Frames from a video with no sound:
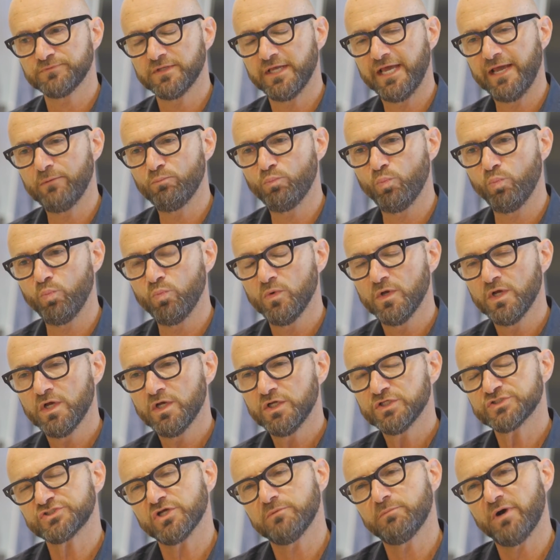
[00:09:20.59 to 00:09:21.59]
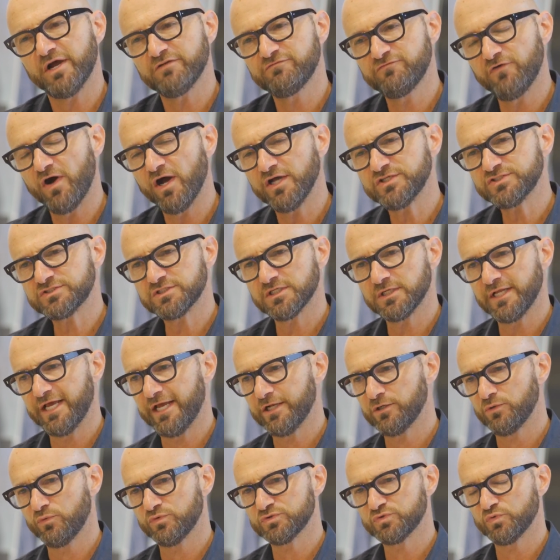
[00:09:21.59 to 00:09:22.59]
And so my advice to
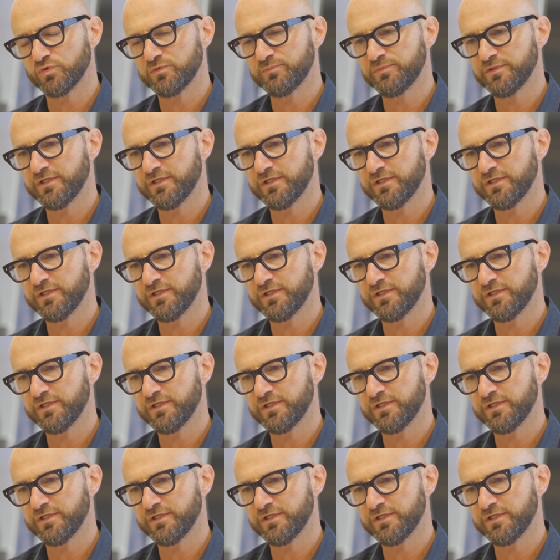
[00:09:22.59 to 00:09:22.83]
landlords would